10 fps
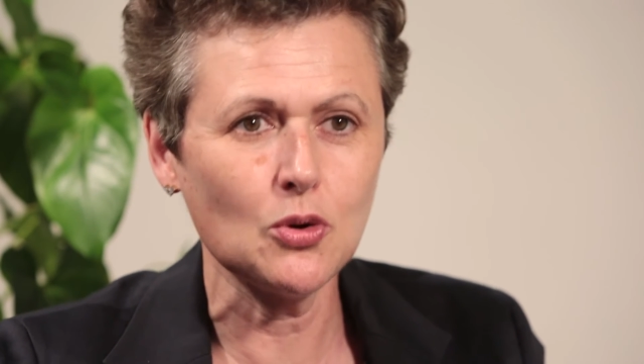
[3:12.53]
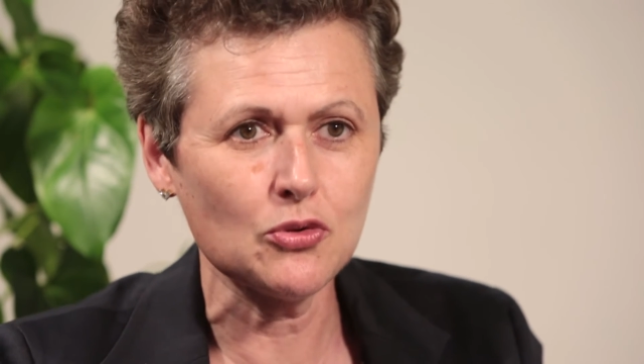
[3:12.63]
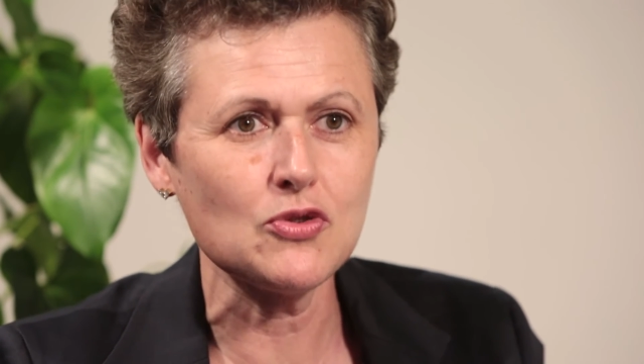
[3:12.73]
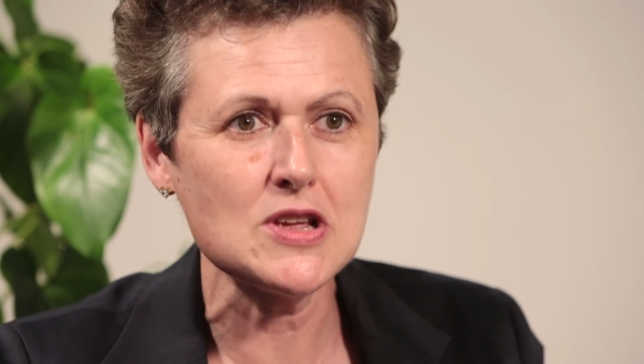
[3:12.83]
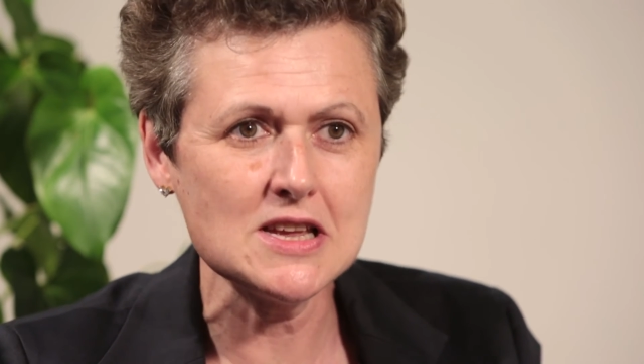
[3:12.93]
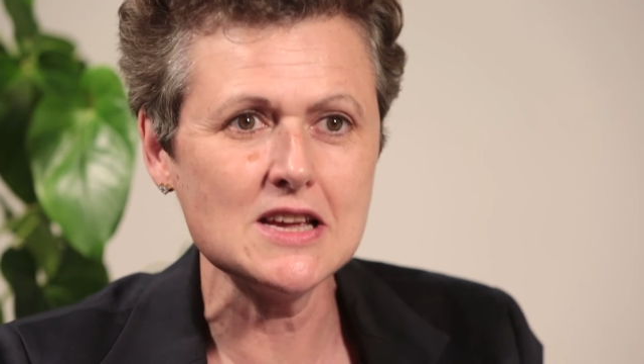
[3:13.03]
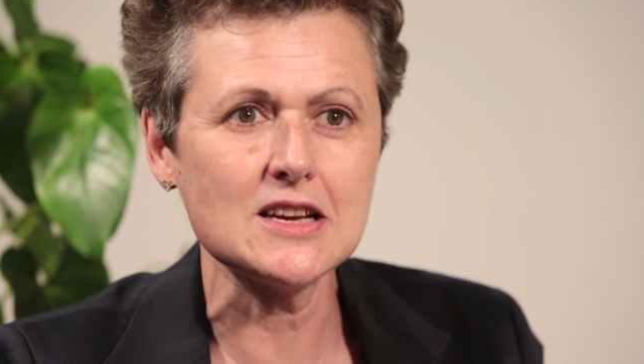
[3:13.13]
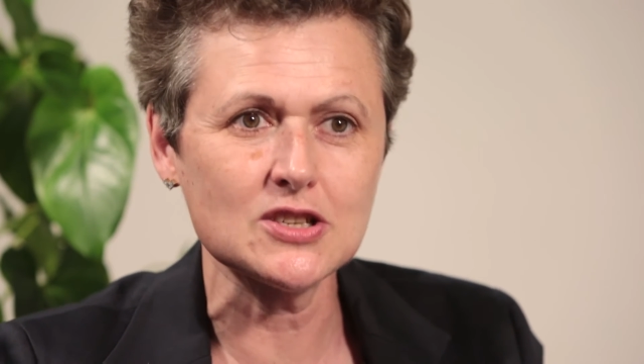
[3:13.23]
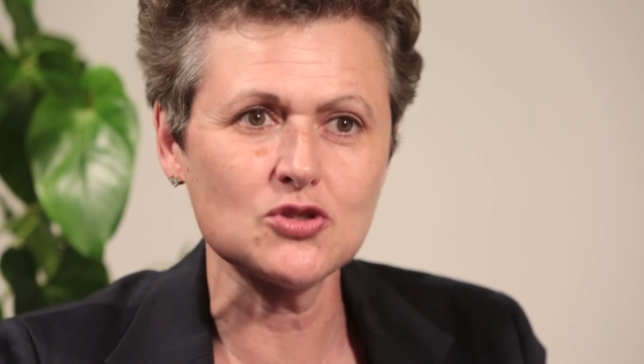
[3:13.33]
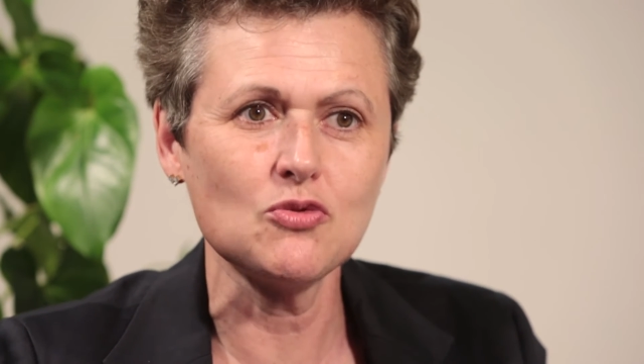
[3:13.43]
or three
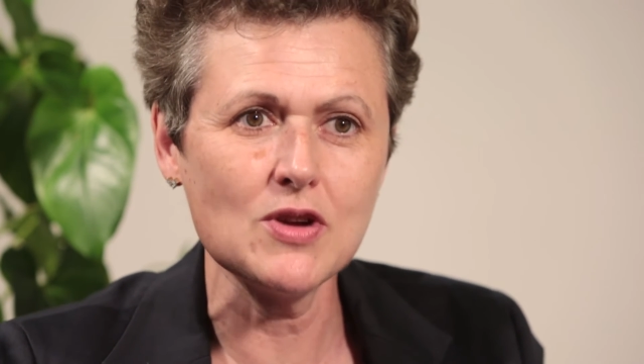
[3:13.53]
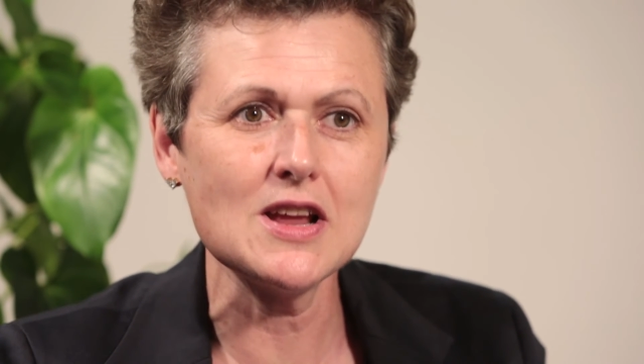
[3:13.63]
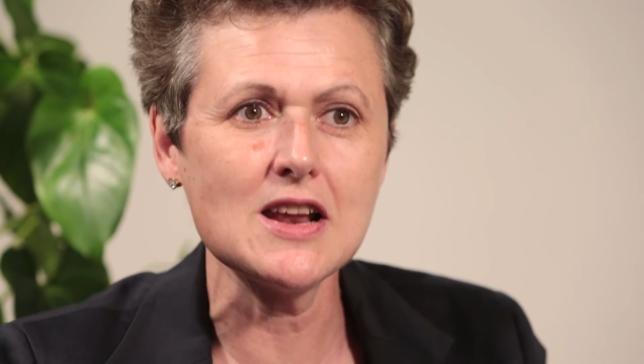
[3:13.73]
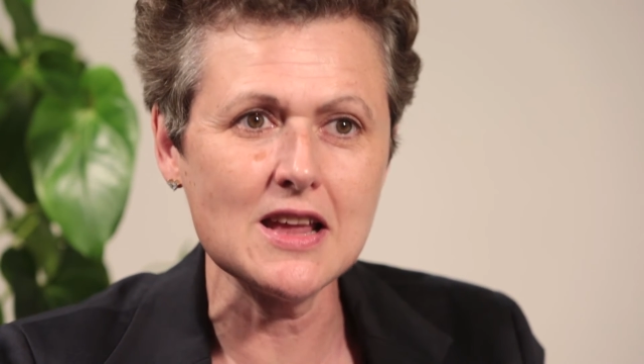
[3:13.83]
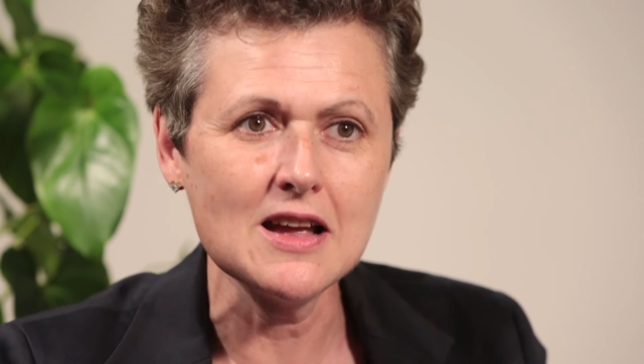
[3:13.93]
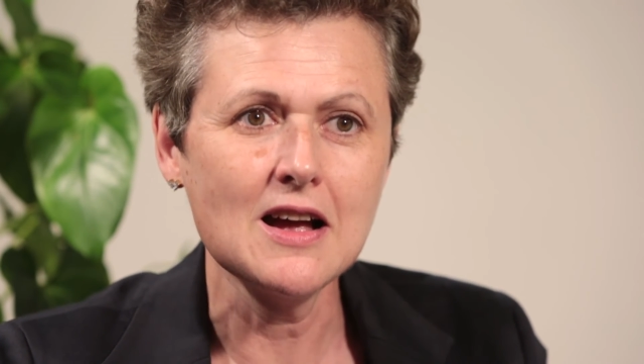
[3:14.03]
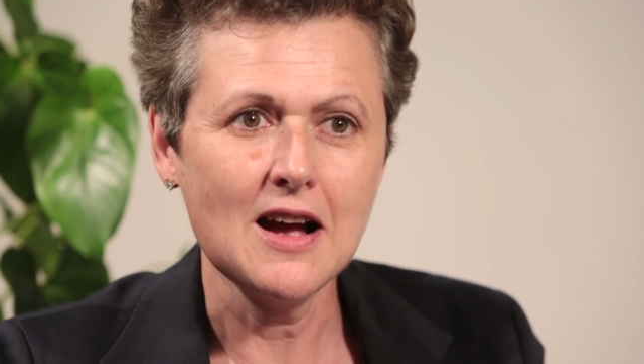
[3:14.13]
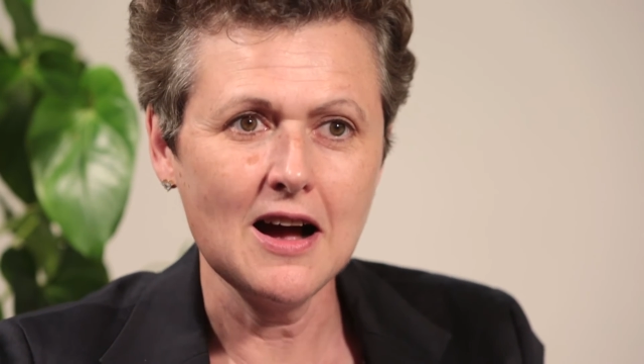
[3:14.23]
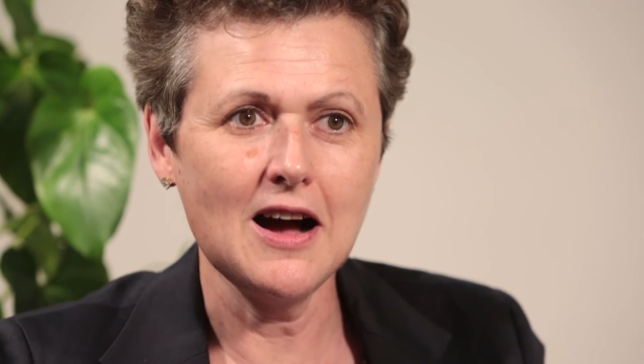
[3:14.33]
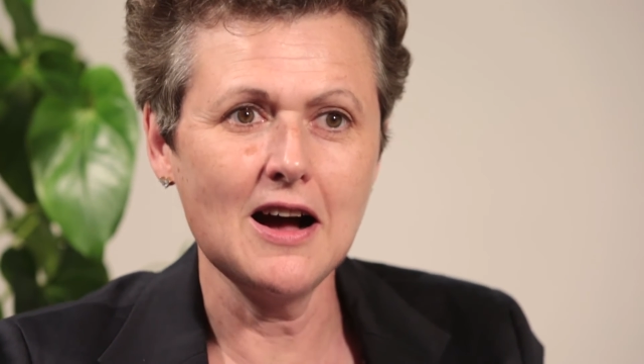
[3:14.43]
years to really
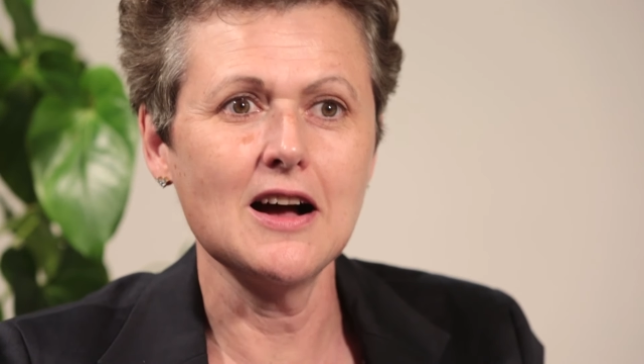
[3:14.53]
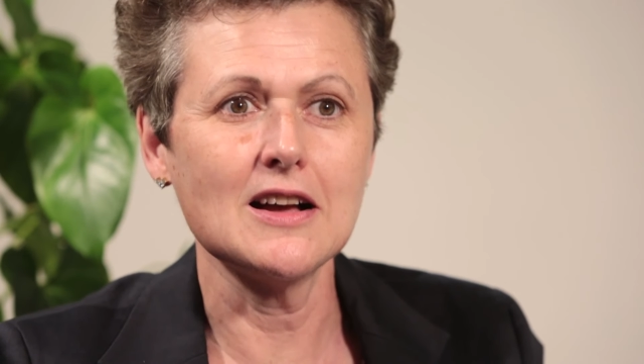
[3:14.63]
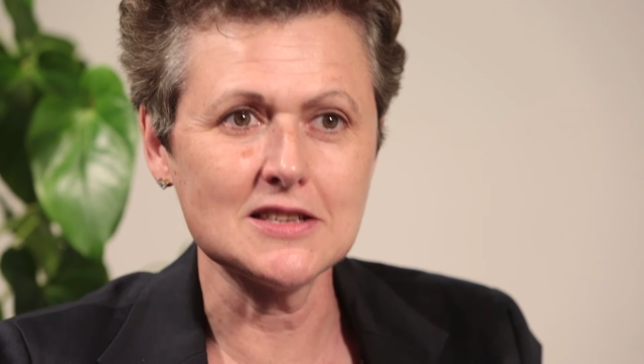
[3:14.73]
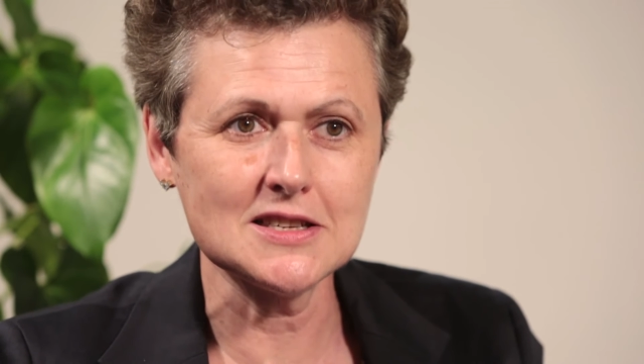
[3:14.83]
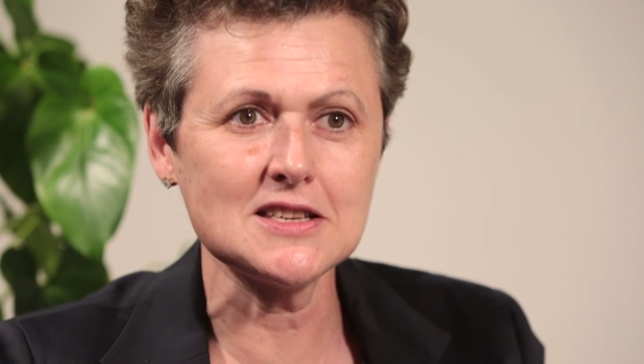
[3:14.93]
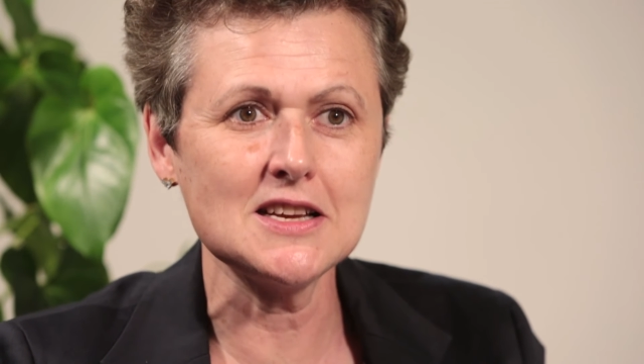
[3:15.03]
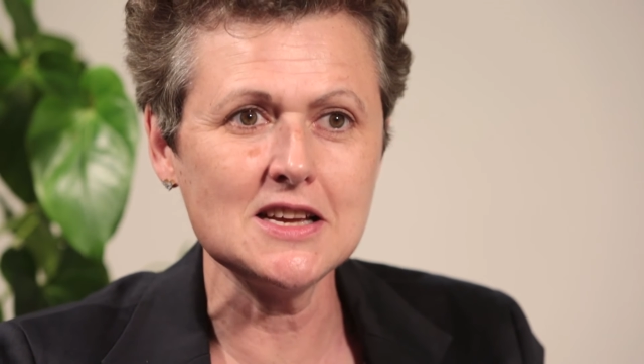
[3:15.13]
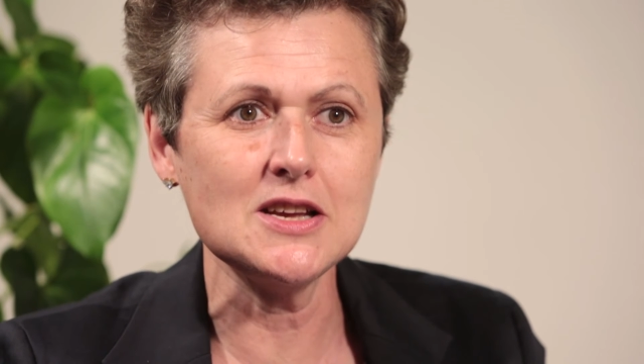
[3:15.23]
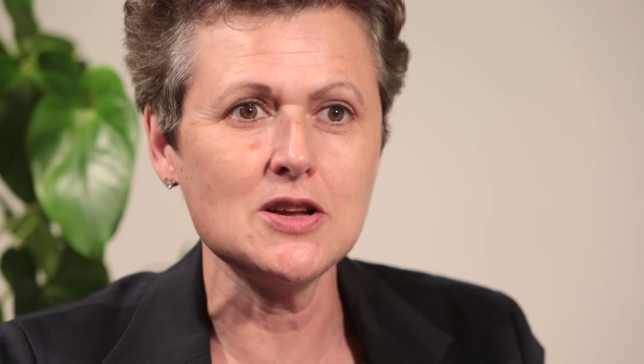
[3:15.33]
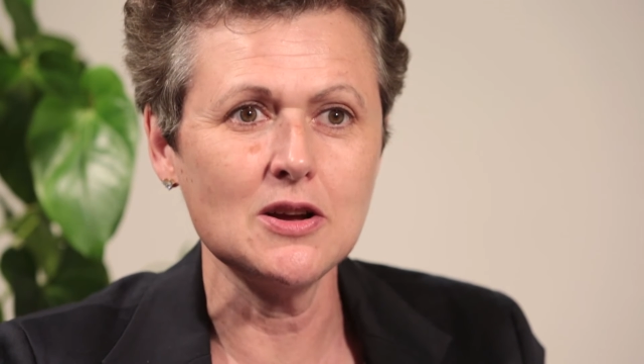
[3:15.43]
uh,
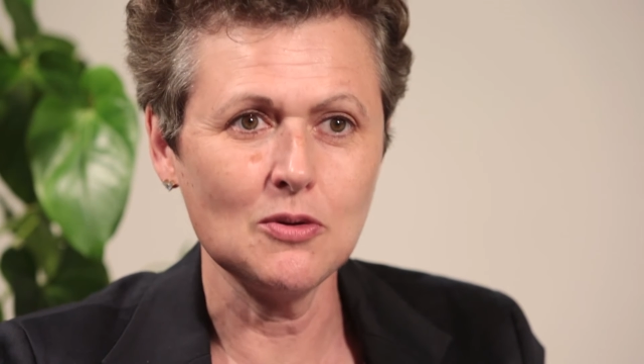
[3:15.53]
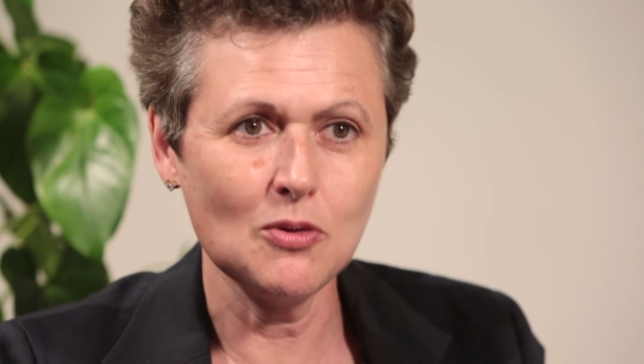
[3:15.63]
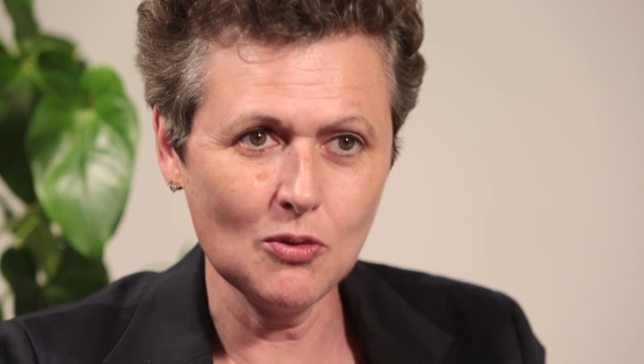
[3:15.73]
see